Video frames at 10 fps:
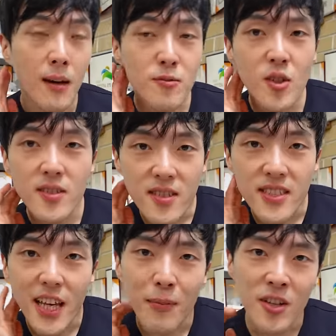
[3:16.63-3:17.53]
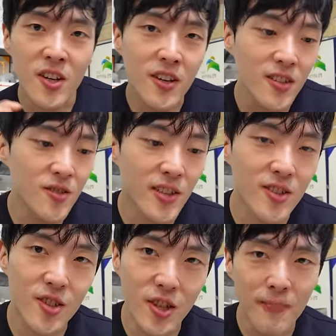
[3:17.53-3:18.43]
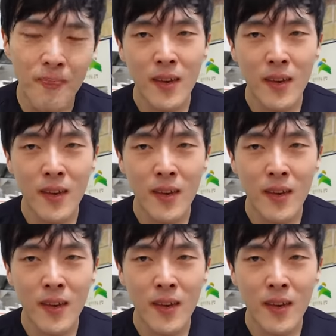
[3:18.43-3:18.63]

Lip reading: I'm sure it's the same in your countries too.